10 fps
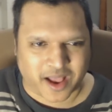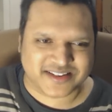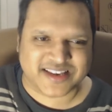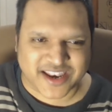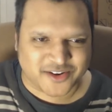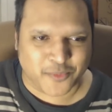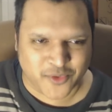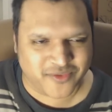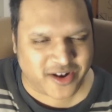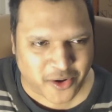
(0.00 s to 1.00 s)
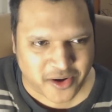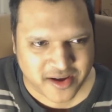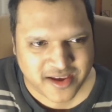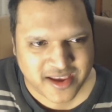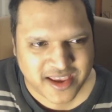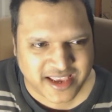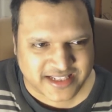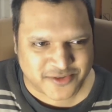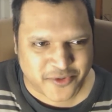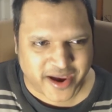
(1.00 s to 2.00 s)
I tend to move a lot.
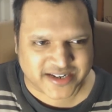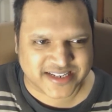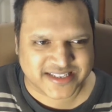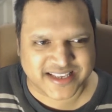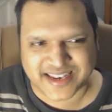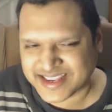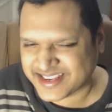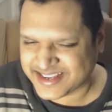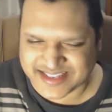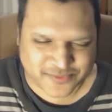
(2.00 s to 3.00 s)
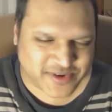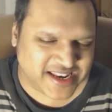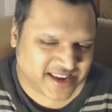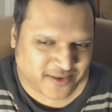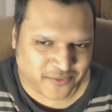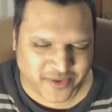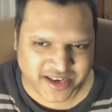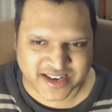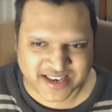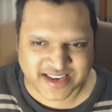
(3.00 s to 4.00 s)
These reactions, and it's just really
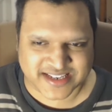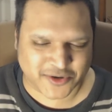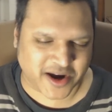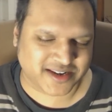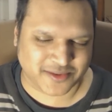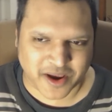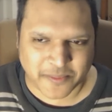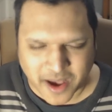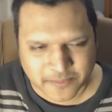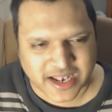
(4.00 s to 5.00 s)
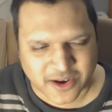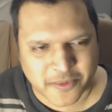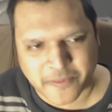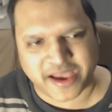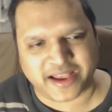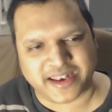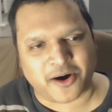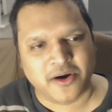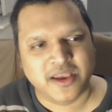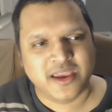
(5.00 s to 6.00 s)
inconveniently distracting, right? But I'm a little bit better
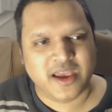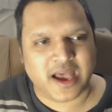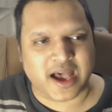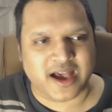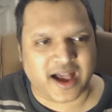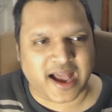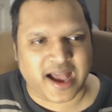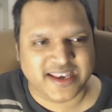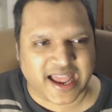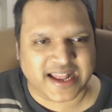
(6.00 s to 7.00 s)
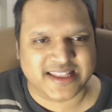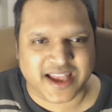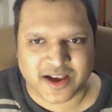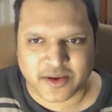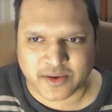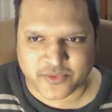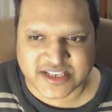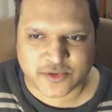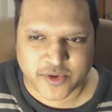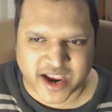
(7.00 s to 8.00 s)
now. I need to add that for
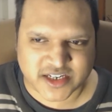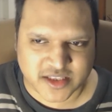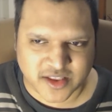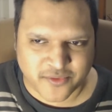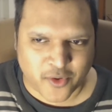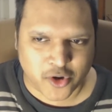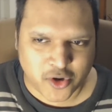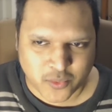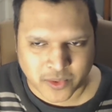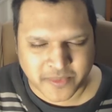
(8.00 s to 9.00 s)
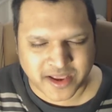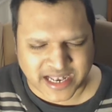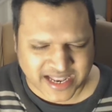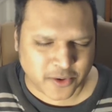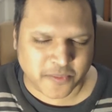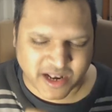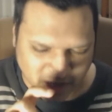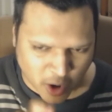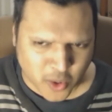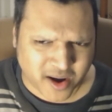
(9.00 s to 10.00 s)
this reaction, the volume will be a little bit
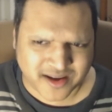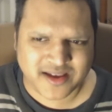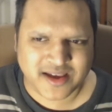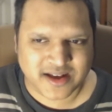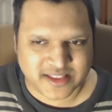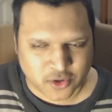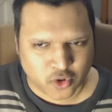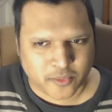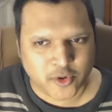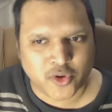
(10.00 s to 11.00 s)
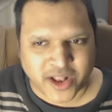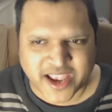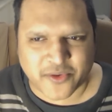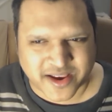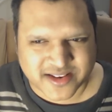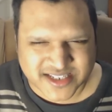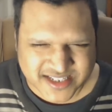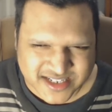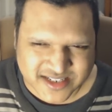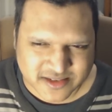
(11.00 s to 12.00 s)
lower than normal. You'll hear it,
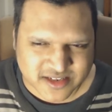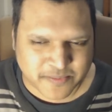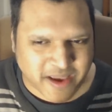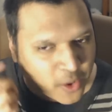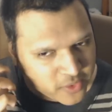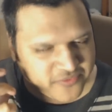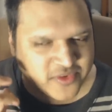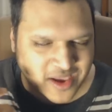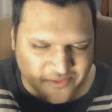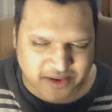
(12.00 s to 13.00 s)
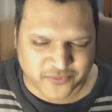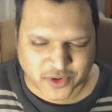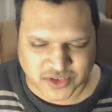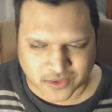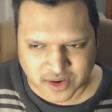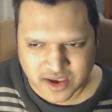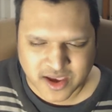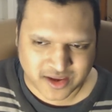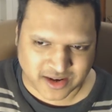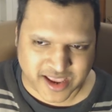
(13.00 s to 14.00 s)
just bear, or if you have headphones on,
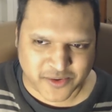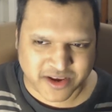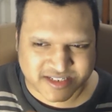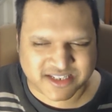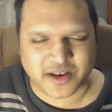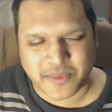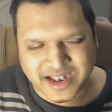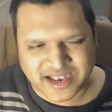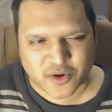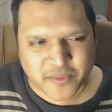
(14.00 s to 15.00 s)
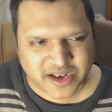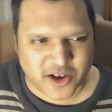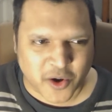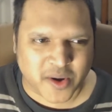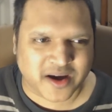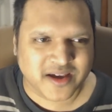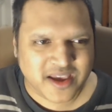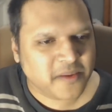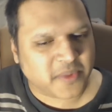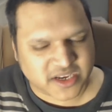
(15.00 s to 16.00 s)
you'll hear it. It's just gonna be a little bit lower
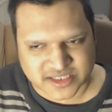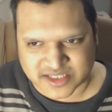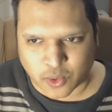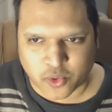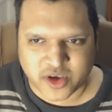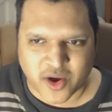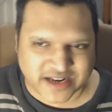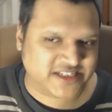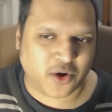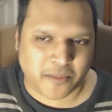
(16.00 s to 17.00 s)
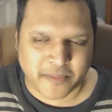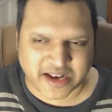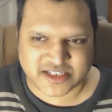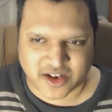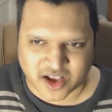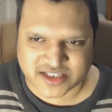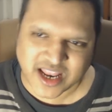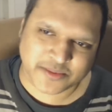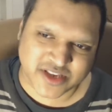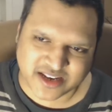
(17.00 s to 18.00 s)
because audio actually got matched last
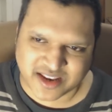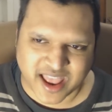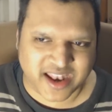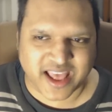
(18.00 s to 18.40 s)
time, so I had to